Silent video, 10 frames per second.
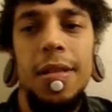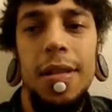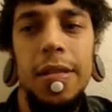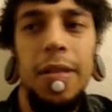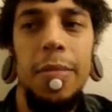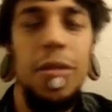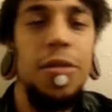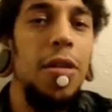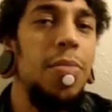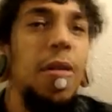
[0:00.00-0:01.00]
because I've been
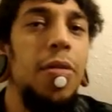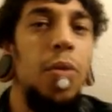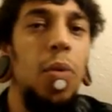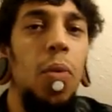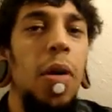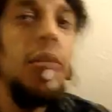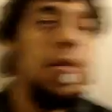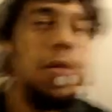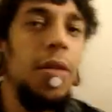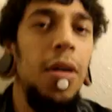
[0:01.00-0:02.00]
stretching my ears for way
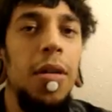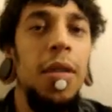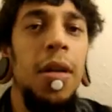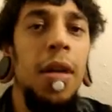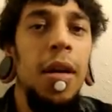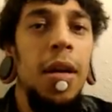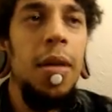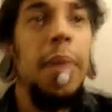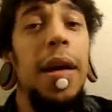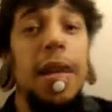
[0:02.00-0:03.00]
too long.
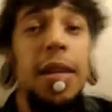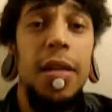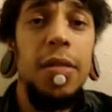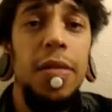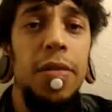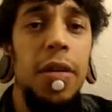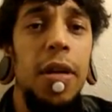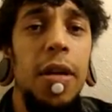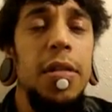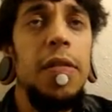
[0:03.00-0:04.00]
About 8 years, if you're
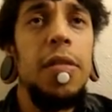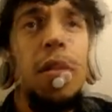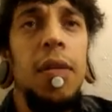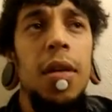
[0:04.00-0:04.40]
curious.